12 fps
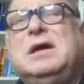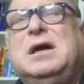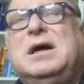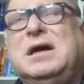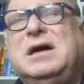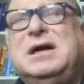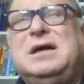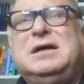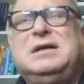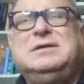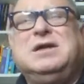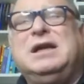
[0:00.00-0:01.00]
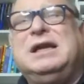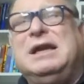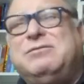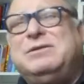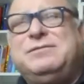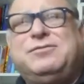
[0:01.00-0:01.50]
Not
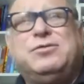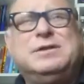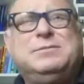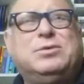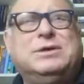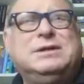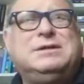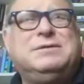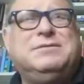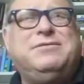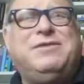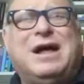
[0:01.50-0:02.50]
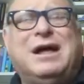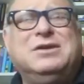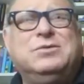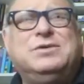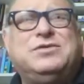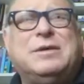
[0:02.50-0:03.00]
every floating point
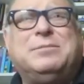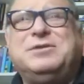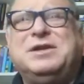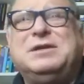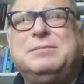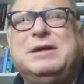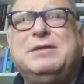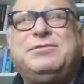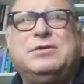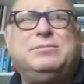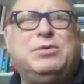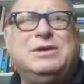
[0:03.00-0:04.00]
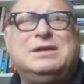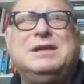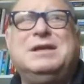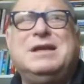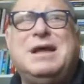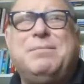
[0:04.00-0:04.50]
value is represented by a floating point
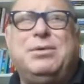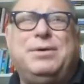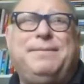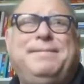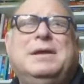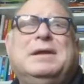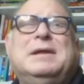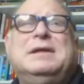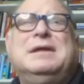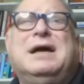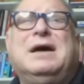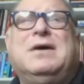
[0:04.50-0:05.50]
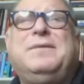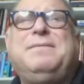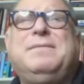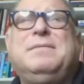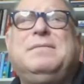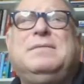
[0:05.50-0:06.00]
number. Now,
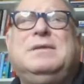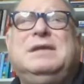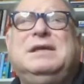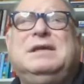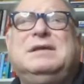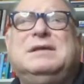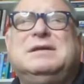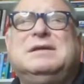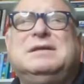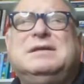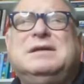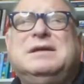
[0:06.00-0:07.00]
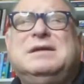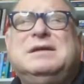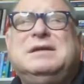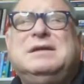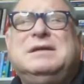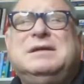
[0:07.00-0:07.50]
the
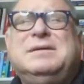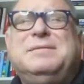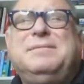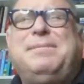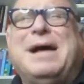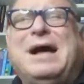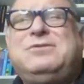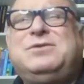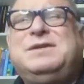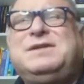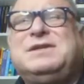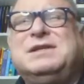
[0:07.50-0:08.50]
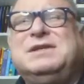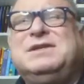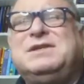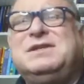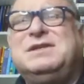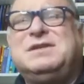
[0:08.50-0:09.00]
boundaries can
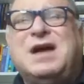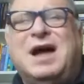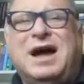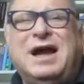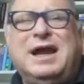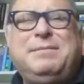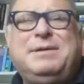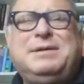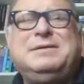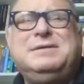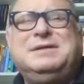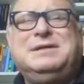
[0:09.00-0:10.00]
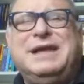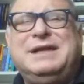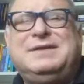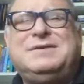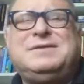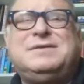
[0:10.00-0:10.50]
exist in time,
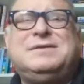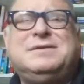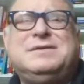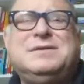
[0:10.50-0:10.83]
dates,